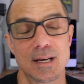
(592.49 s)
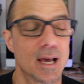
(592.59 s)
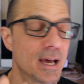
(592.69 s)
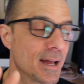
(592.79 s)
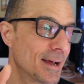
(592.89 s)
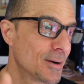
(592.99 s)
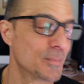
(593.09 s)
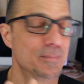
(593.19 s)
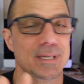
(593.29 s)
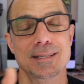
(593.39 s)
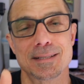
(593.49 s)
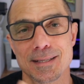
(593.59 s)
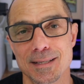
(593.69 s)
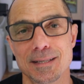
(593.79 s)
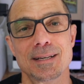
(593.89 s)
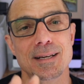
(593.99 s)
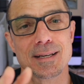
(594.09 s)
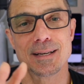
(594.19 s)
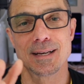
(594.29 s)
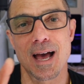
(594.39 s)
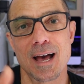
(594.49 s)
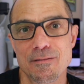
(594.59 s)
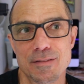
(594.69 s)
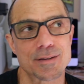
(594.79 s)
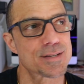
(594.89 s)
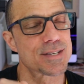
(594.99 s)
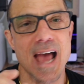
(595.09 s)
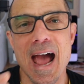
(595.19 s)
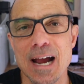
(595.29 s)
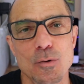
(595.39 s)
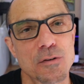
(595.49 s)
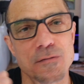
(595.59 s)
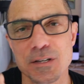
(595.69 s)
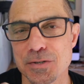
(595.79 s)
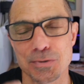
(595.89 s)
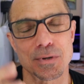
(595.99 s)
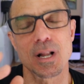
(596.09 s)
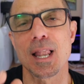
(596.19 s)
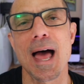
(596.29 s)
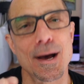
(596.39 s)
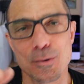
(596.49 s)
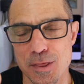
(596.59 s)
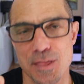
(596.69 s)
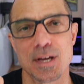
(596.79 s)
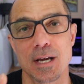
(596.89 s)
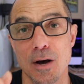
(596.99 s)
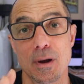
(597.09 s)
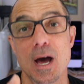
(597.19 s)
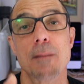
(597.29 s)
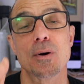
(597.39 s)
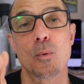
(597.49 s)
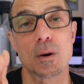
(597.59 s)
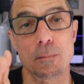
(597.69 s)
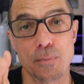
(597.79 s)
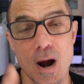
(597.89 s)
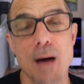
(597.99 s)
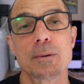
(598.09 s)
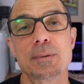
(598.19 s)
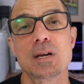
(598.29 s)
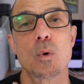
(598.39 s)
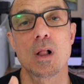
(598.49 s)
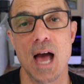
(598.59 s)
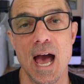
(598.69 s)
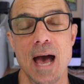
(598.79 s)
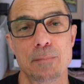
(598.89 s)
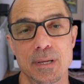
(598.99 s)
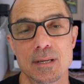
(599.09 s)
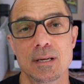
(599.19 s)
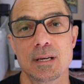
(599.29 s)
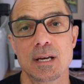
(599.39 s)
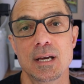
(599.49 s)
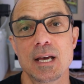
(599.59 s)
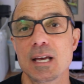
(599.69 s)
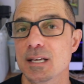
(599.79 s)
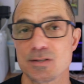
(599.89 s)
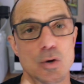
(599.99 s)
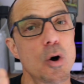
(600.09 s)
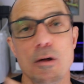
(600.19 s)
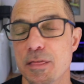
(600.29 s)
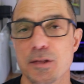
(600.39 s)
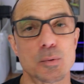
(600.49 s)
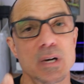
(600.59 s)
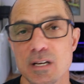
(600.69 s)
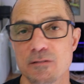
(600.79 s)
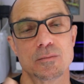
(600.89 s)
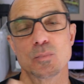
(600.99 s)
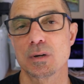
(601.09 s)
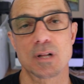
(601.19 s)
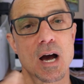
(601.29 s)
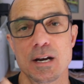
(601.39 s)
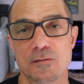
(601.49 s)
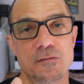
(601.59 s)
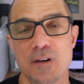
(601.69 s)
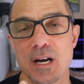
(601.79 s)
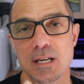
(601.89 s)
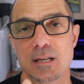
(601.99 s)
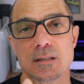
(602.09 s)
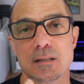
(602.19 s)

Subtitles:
And I don't mean to have this sacrificial clown thing going on, but what probably will happen is all three of them will kind of fight.